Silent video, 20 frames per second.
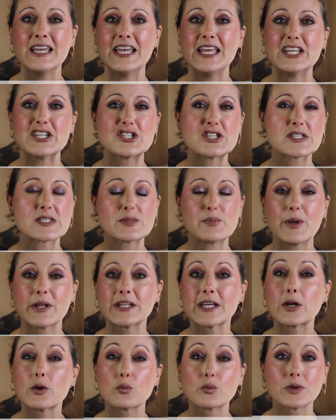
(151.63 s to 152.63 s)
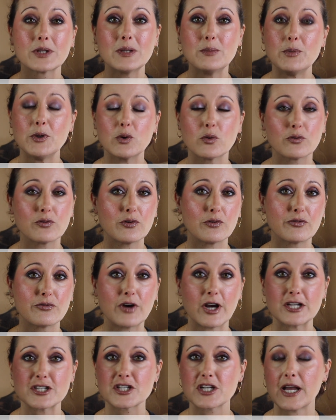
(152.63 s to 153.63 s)
it just smelled like a really beautiful,
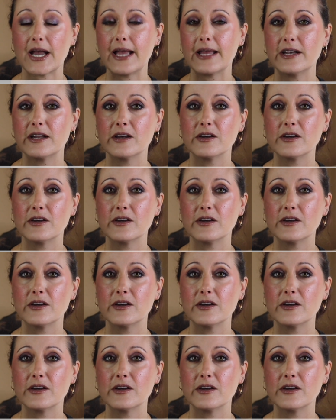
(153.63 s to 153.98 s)
fresh kind